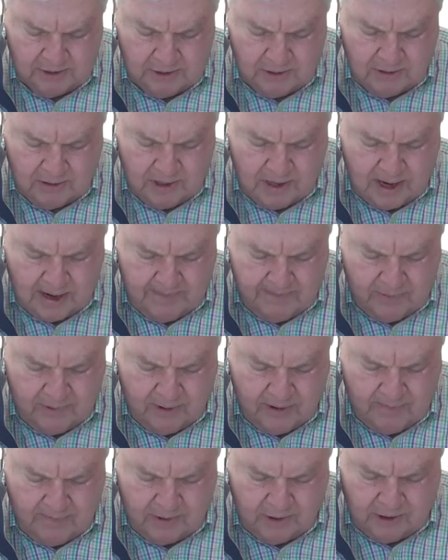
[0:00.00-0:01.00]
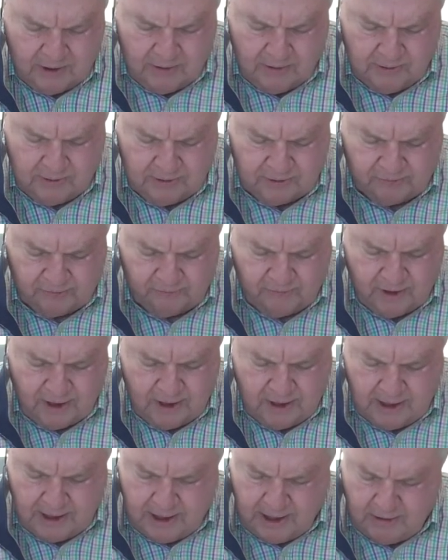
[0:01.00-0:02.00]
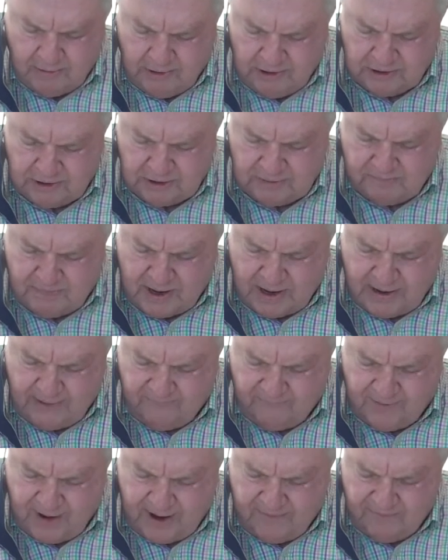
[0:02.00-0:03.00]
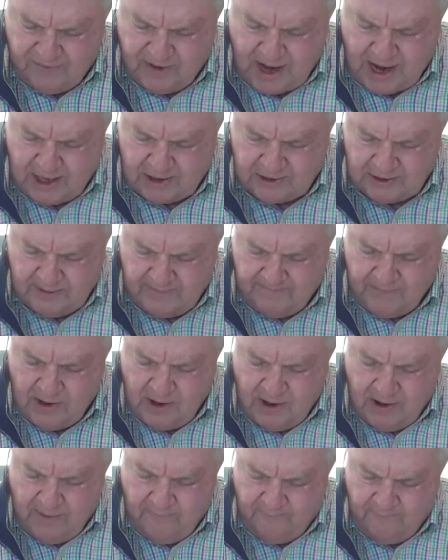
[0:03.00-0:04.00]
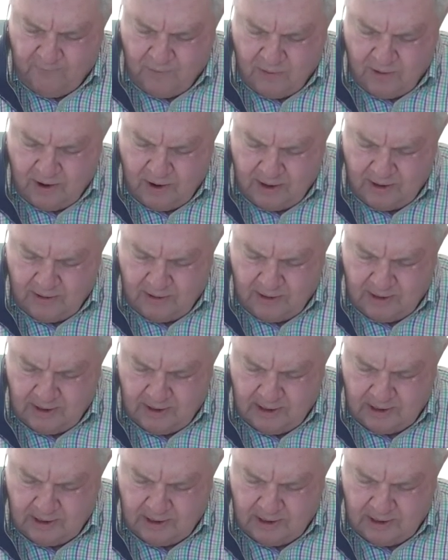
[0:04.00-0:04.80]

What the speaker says: So the library materials fund increases by $5,442.89.